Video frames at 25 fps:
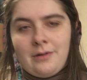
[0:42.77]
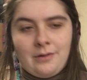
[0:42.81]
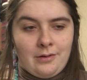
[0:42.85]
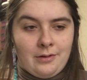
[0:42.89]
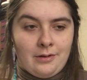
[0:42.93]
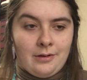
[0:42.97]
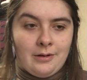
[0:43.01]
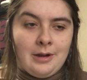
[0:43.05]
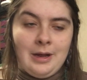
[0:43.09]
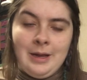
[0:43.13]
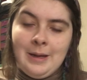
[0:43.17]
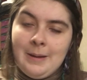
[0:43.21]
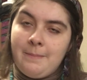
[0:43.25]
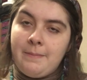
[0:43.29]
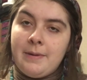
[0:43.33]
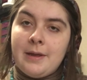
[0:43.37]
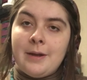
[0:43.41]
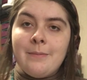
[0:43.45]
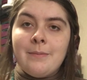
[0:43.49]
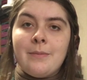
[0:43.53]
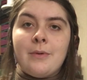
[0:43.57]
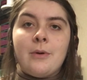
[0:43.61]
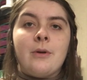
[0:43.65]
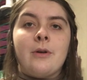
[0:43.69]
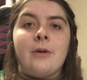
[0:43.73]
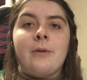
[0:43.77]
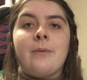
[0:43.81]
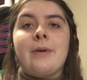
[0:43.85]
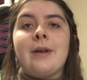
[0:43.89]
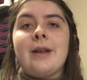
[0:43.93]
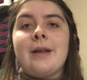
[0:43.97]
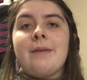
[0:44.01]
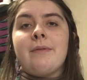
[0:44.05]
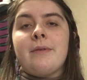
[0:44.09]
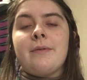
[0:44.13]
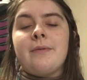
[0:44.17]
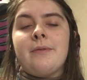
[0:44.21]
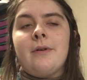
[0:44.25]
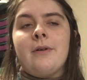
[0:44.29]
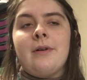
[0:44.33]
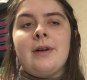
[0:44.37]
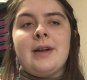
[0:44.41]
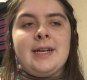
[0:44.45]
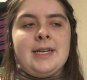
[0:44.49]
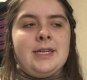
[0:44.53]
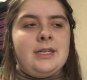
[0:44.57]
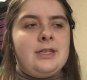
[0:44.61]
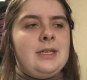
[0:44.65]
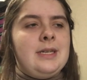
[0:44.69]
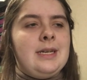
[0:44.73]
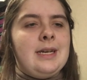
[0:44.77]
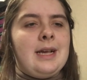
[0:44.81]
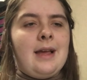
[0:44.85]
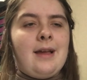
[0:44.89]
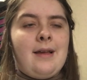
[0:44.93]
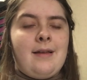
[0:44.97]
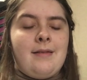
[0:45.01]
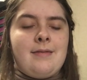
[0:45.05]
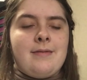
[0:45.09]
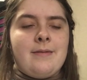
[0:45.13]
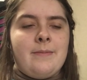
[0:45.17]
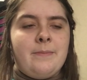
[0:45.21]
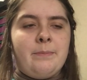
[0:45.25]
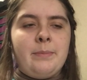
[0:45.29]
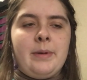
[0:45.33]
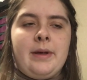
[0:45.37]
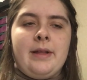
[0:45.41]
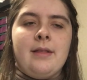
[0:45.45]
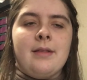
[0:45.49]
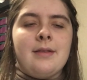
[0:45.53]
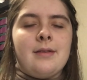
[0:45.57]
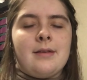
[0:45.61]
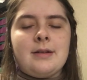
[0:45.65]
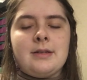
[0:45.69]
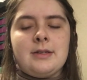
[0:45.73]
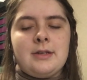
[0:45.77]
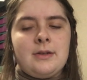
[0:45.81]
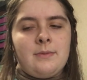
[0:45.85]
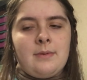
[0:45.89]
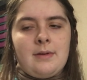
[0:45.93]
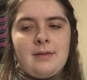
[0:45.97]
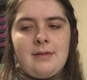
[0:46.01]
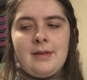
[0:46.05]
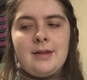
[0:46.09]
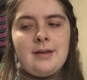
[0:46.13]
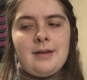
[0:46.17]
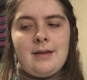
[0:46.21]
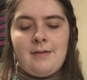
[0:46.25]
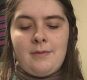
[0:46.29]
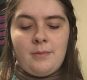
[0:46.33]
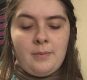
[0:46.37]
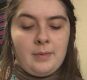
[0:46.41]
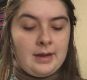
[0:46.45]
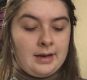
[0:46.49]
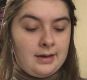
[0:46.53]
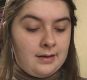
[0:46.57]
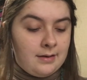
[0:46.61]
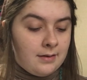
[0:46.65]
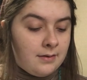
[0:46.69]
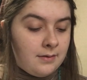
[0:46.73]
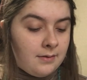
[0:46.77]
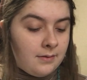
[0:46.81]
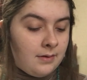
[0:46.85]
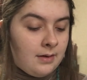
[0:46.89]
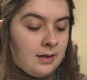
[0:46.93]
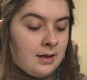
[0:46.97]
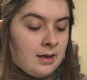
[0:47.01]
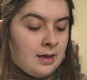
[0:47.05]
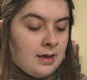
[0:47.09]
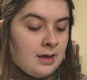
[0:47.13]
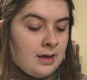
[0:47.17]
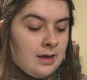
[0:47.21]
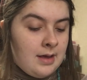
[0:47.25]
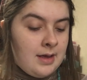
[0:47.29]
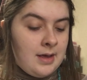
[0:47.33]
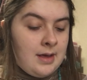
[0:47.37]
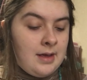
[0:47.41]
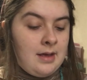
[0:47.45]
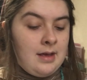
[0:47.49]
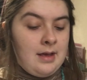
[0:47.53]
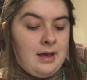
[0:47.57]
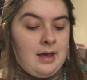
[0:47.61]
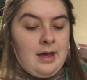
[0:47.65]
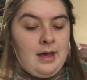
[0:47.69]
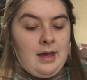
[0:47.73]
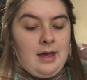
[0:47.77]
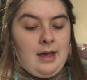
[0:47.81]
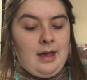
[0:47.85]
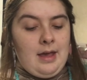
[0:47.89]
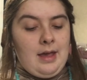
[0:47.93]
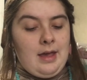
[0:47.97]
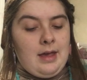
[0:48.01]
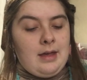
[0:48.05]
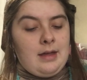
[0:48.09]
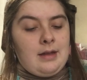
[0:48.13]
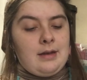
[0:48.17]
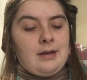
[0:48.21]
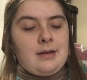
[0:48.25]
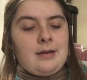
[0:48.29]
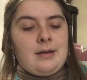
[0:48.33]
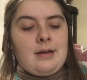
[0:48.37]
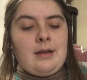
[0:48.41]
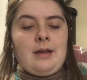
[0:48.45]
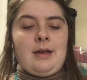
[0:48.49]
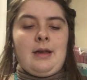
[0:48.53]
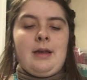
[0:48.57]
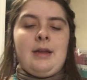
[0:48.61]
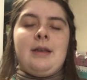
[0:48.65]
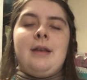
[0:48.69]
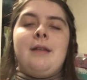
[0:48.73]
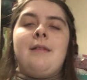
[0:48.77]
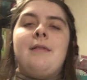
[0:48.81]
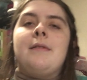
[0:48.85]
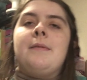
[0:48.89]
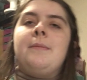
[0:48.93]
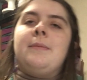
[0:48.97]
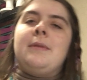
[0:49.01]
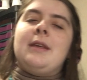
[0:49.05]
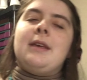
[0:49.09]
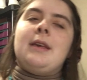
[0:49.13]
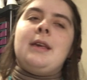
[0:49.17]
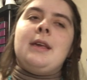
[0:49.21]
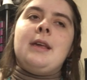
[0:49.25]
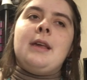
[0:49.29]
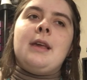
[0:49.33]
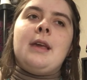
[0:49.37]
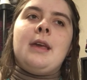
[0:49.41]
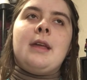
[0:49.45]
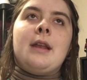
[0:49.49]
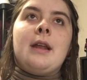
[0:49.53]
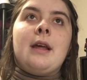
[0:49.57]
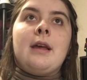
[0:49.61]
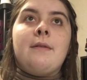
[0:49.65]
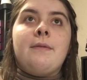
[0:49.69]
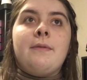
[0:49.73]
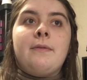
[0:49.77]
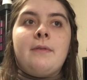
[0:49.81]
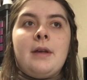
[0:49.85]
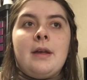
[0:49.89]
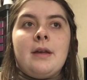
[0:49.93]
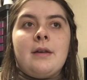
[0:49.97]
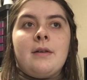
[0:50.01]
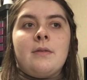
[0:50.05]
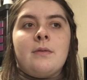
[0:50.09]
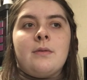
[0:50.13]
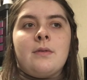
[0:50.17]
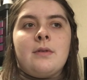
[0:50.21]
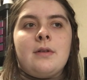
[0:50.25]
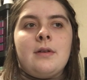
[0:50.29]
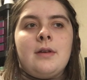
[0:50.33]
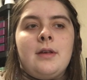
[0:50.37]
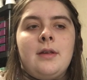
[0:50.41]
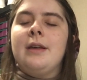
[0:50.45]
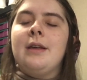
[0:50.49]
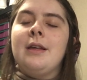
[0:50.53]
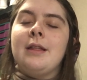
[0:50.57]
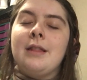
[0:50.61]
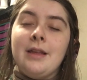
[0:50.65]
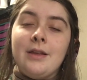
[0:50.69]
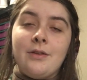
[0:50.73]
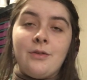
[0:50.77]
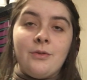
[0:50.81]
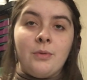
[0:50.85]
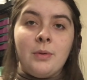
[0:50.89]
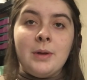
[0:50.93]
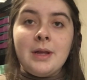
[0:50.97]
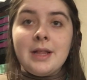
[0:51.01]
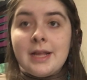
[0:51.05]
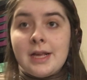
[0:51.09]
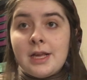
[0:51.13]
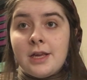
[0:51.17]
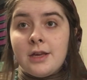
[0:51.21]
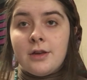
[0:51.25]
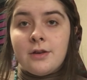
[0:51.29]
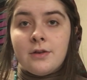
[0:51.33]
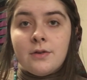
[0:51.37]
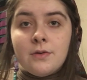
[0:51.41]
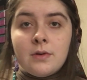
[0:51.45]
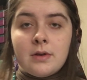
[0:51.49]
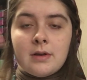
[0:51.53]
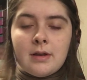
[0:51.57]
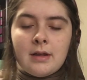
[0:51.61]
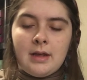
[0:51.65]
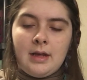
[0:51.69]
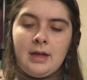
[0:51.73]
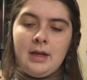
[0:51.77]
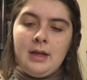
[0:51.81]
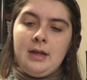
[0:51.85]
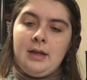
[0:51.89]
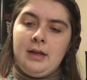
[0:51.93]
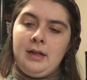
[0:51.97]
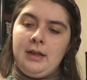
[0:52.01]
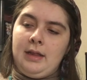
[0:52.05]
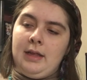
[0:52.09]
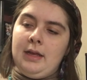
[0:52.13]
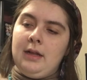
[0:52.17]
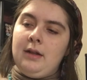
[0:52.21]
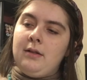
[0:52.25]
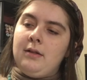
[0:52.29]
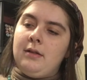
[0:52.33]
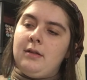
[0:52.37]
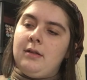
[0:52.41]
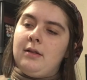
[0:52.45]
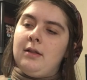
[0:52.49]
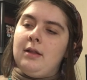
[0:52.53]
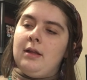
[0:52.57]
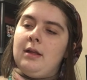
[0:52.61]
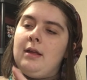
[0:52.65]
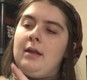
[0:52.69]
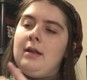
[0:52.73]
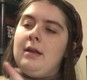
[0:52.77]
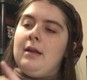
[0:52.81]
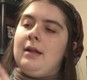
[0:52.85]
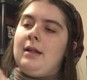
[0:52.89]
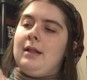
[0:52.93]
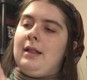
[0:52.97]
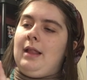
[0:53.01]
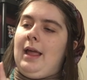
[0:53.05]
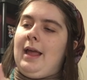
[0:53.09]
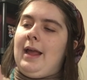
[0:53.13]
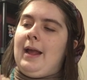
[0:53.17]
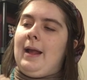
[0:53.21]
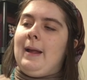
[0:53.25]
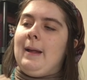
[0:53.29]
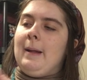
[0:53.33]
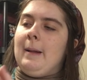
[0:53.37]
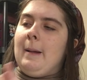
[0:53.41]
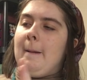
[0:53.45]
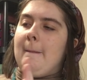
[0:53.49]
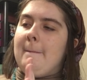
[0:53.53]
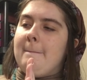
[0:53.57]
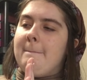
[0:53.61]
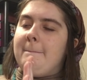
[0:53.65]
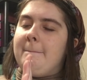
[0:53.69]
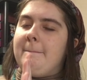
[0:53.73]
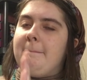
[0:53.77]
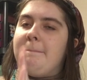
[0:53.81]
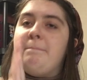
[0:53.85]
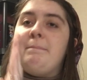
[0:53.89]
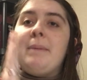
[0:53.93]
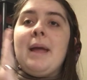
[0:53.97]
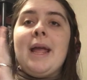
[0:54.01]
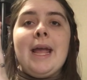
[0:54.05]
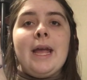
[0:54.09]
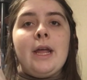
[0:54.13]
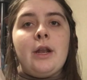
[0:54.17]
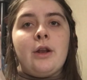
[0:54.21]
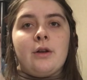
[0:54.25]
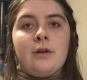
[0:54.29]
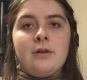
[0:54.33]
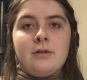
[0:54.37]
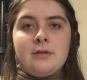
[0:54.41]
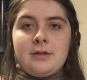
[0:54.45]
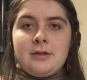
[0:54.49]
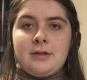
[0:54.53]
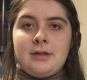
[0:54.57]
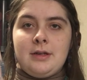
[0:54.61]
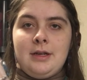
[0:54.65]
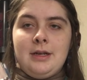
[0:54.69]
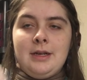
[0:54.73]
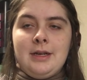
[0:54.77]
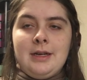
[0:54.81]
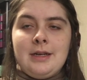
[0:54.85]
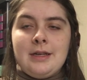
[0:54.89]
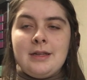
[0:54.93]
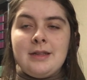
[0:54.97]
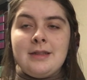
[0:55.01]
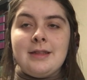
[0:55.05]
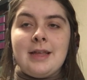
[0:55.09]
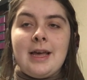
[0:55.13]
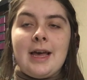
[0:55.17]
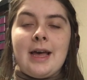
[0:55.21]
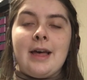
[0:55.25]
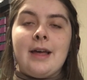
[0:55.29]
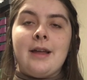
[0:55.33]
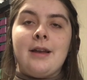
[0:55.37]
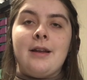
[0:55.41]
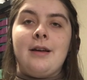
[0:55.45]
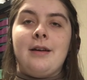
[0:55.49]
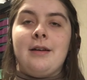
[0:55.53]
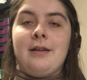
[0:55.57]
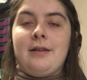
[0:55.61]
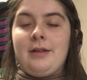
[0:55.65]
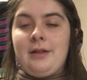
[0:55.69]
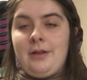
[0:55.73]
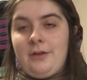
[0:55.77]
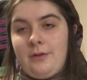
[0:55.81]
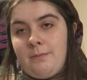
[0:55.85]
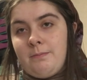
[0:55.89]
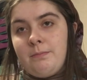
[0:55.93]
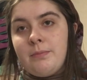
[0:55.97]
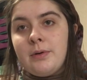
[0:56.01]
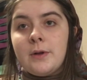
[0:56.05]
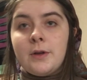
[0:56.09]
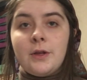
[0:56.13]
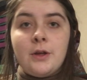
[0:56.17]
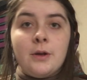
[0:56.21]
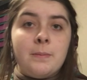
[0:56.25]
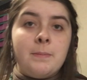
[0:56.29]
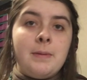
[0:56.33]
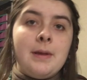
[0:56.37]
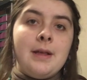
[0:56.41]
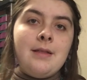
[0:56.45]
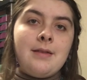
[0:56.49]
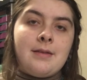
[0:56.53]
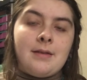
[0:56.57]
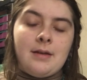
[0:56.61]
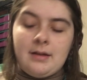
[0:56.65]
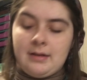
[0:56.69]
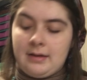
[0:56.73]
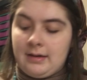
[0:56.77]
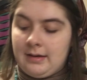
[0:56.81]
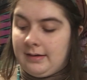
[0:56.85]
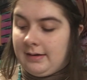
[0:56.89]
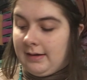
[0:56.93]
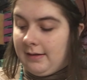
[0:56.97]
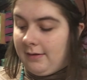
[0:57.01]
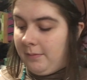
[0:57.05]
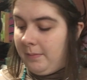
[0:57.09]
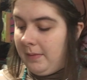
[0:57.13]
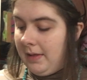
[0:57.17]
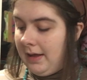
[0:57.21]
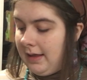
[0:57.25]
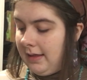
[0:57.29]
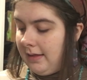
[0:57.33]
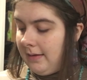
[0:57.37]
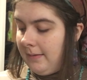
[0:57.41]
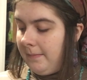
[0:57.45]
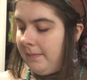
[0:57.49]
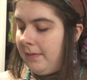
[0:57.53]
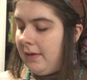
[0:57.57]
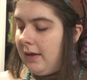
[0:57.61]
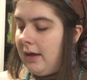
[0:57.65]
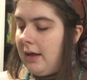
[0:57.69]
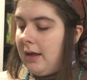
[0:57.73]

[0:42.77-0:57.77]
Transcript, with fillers: or pin board or whatever for it, and she has some buttons that she wants to display too. And I did some digging and I found these really cute little like banners that uh, you put your pins on to display them.